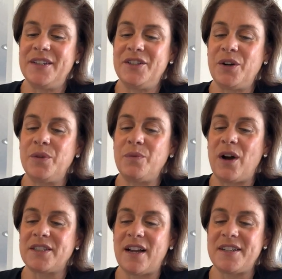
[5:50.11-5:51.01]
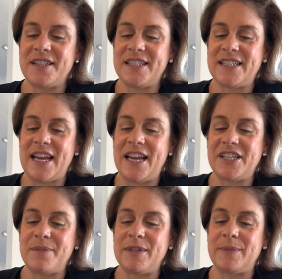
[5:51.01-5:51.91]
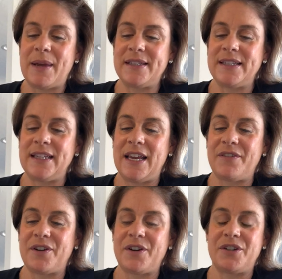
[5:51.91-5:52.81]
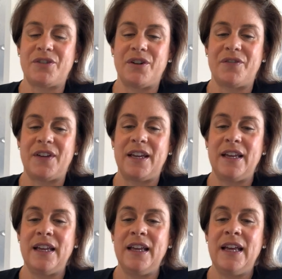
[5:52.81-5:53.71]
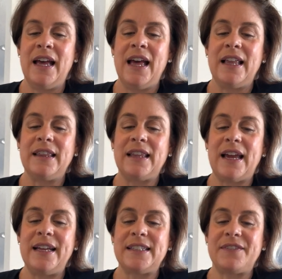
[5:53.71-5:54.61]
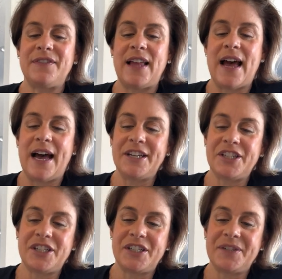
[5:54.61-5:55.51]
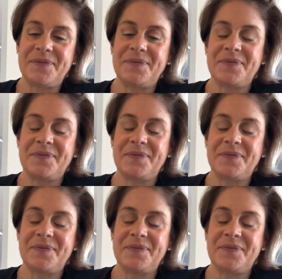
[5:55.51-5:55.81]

Joan walked onto the stage and Miss Benson gave her her trophy. Lights flashed.